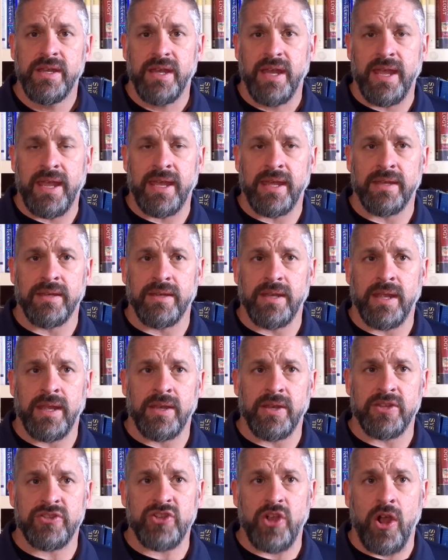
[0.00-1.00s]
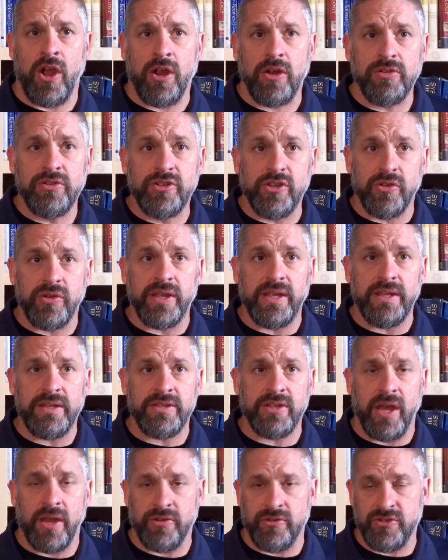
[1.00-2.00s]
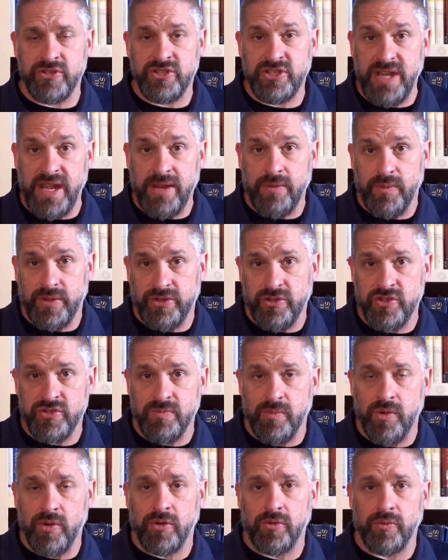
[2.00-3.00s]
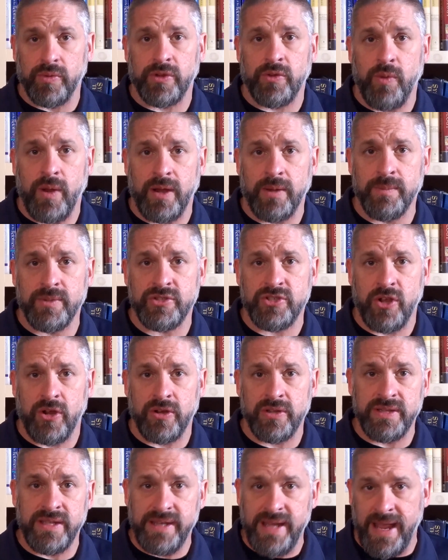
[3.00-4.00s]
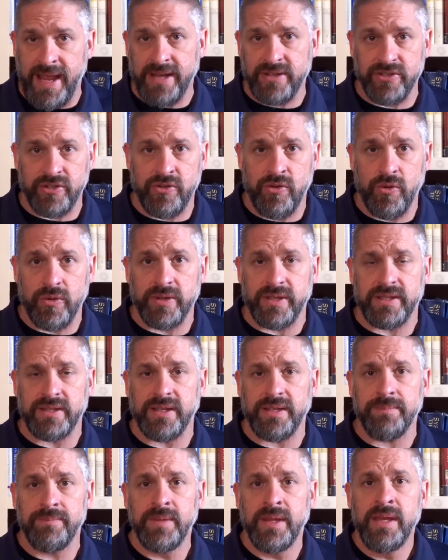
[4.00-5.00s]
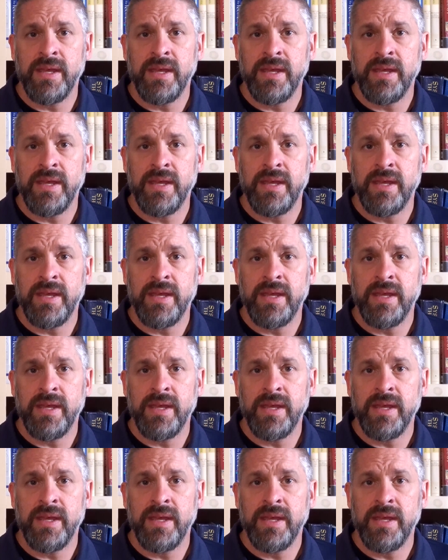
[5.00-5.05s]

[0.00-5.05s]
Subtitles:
And it's our duty to understand what those moral requirements are and then act accordingly.